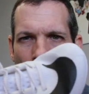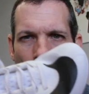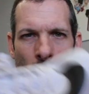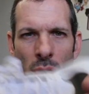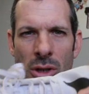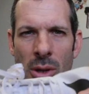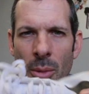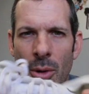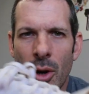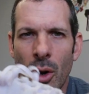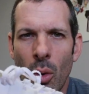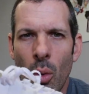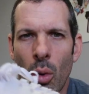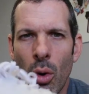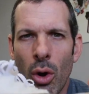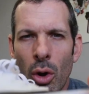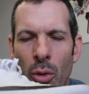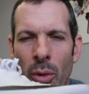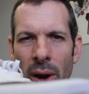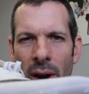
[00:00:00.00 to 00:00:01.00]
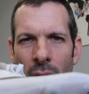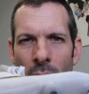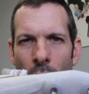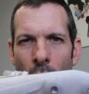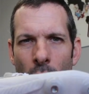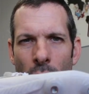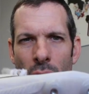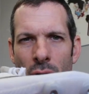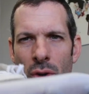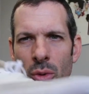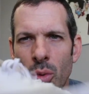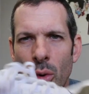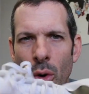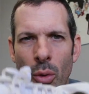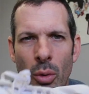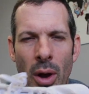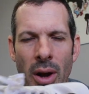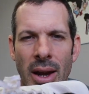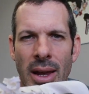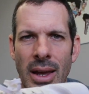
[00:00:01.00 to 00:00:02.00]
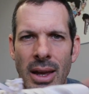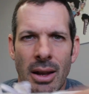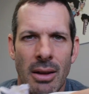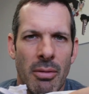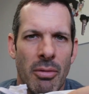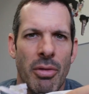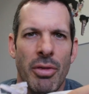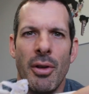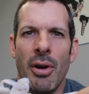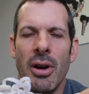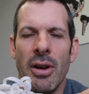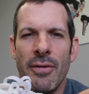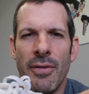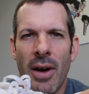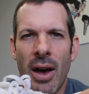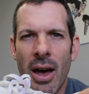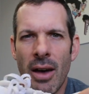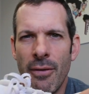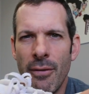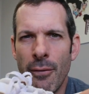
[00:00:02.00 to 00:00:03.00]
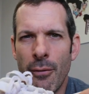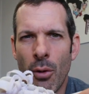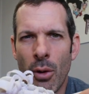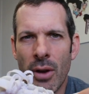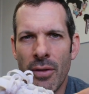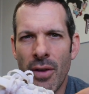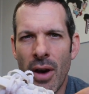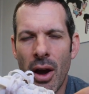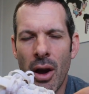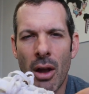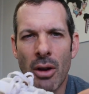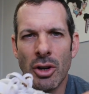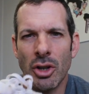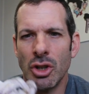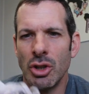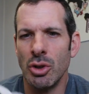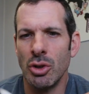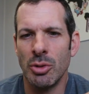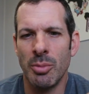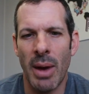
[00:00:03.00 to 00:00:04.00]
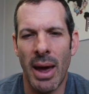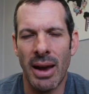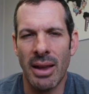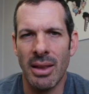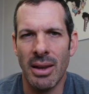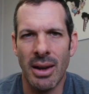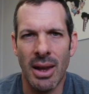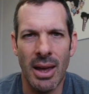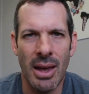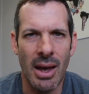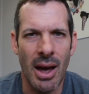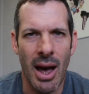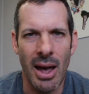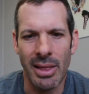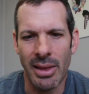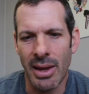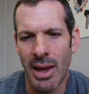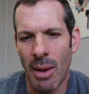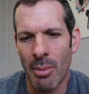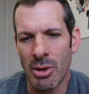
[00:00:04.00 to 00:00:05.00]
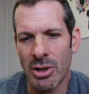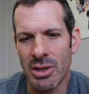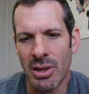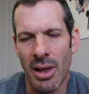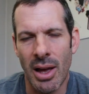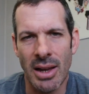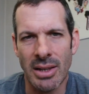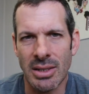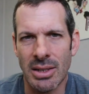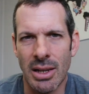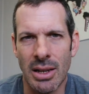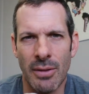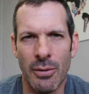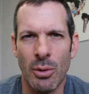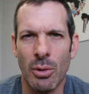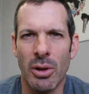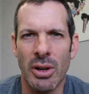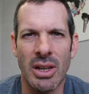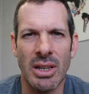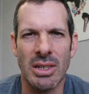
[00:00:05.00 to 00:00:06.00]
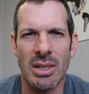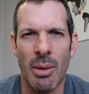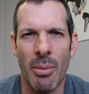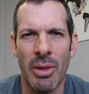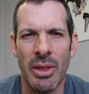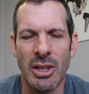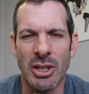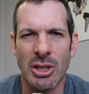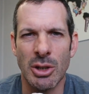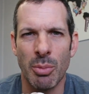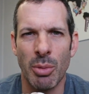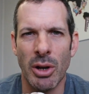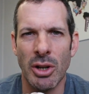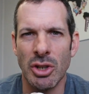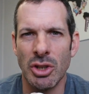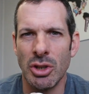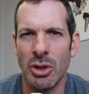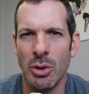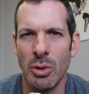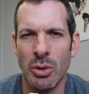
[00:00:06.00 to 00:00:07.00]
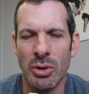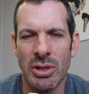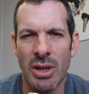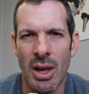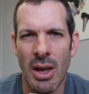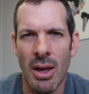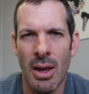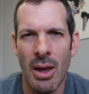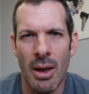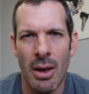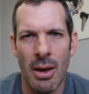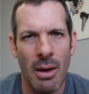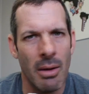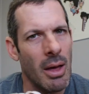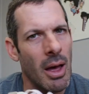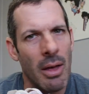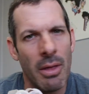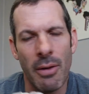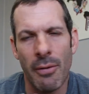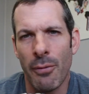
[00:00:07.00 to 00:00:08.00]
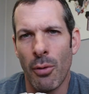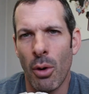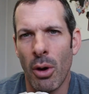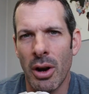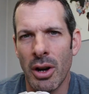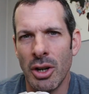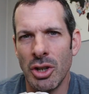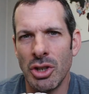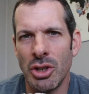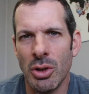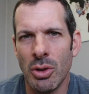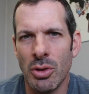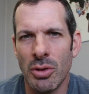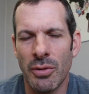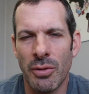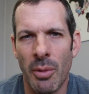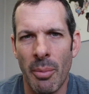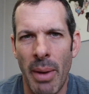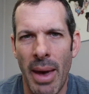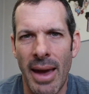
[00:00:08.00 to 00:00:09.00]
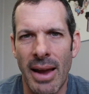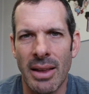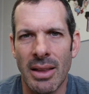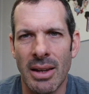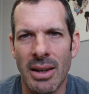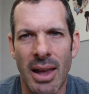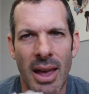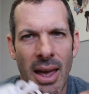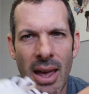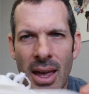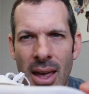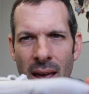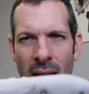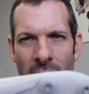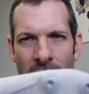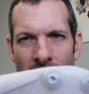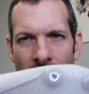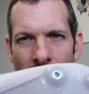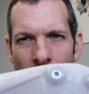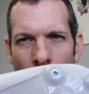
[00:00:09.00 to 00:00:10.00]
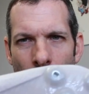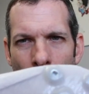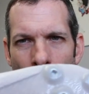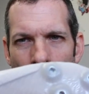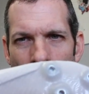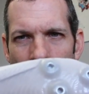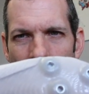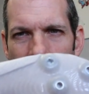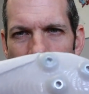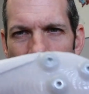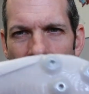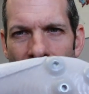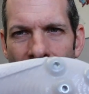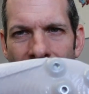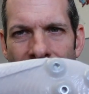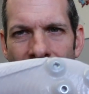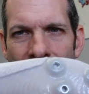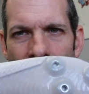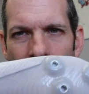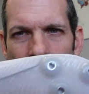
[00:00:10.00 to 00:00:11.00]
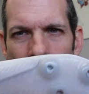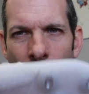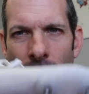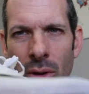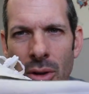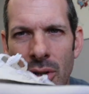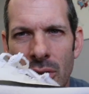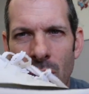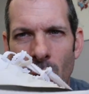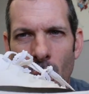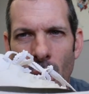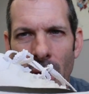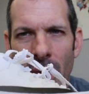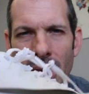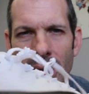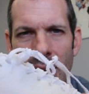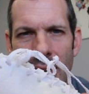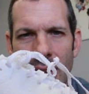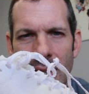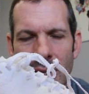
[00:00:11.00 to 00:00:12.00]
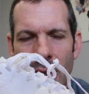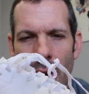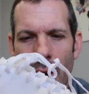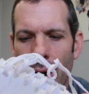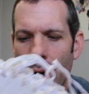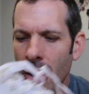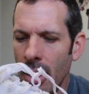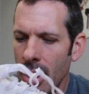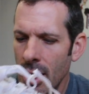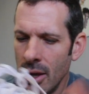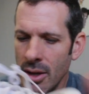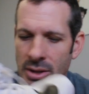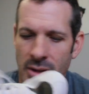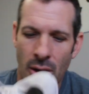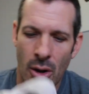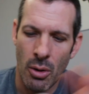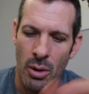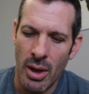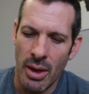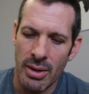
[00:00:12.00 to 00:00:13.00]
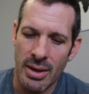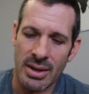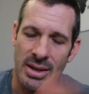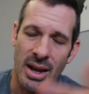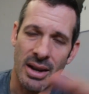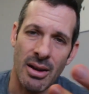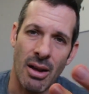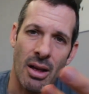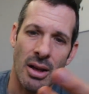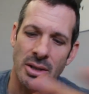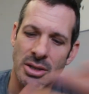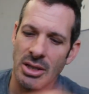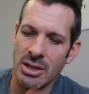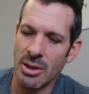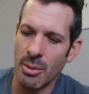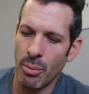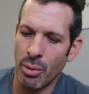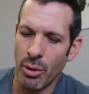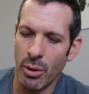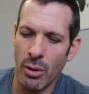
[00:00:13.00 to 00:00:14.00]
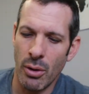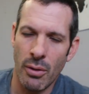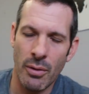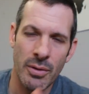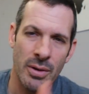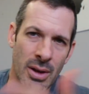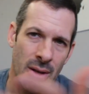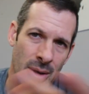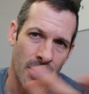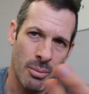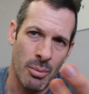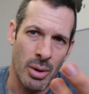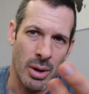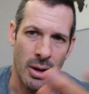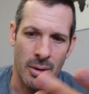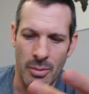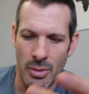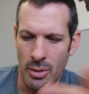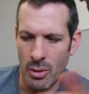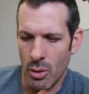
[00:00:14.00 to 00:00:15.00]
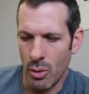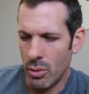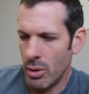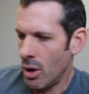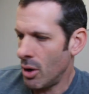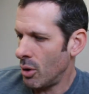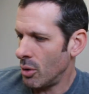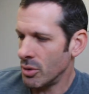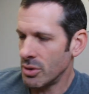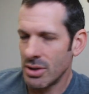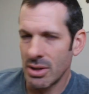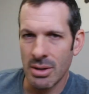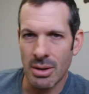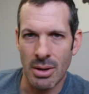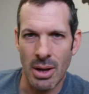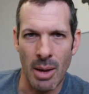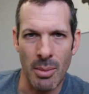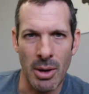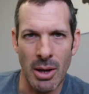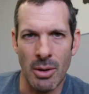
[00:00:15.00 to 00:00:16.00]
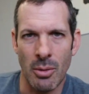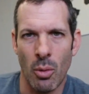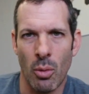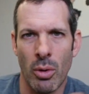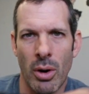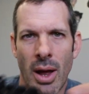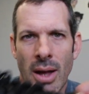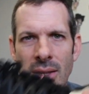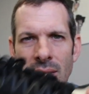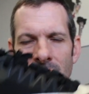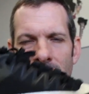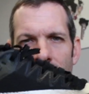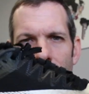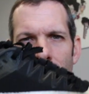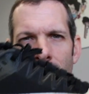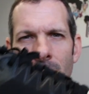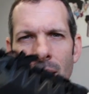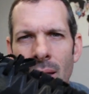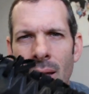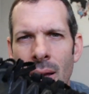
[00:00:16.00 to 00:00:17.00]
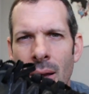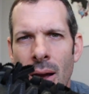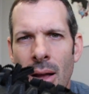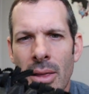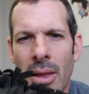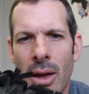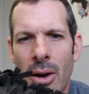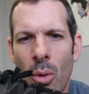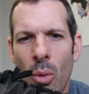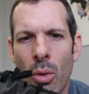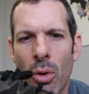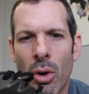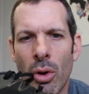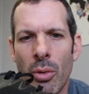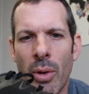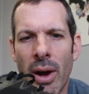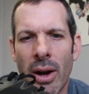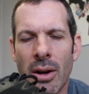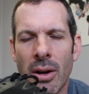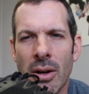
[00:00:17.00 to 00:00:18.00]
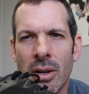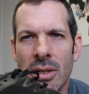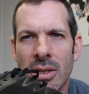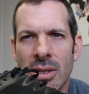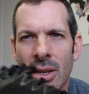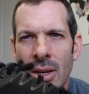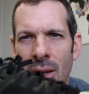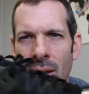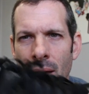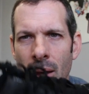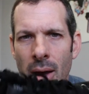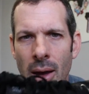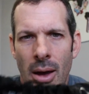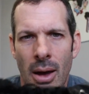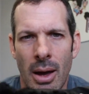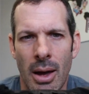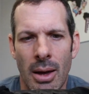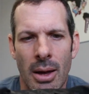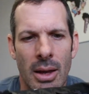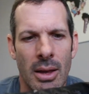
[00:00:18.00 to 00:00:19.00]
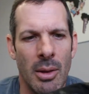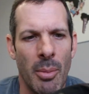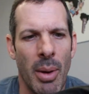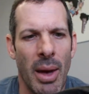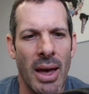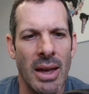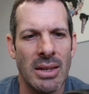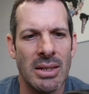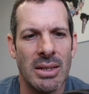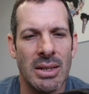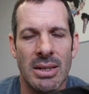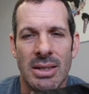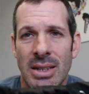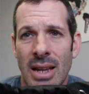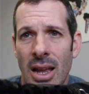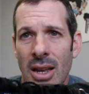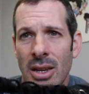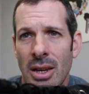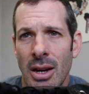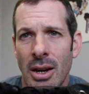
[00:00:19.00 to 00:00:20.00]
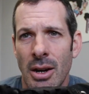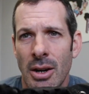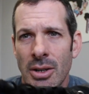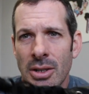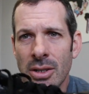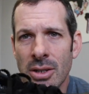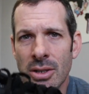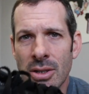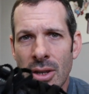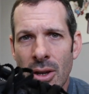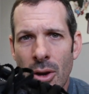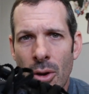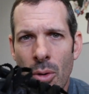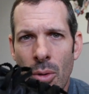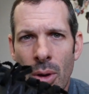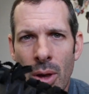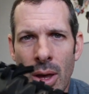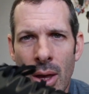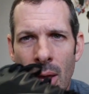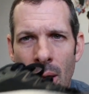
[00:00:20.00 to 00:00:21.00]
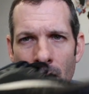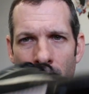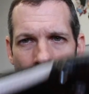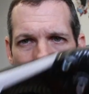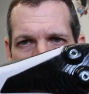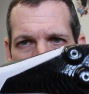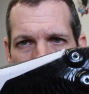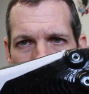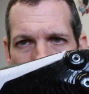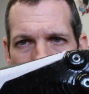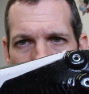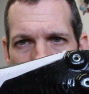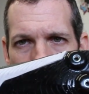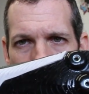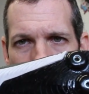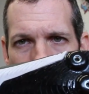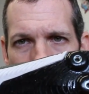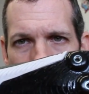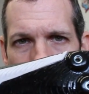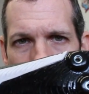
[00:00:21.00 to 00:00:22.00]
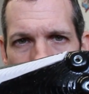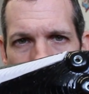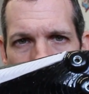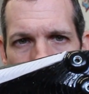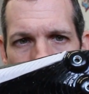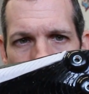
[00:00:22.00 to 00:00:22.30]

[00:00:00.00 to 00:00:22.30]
some of your world record holders were running in $35, $45 shoes back in the day. Haile Gebrselassie. If you look at some of the sprint shoes, the 400 shoes from back in the day, they almost look identical to what these are. So the technology's improved, but who knows? I mean, we're not seeing a lot of world records in the past 10 years. So we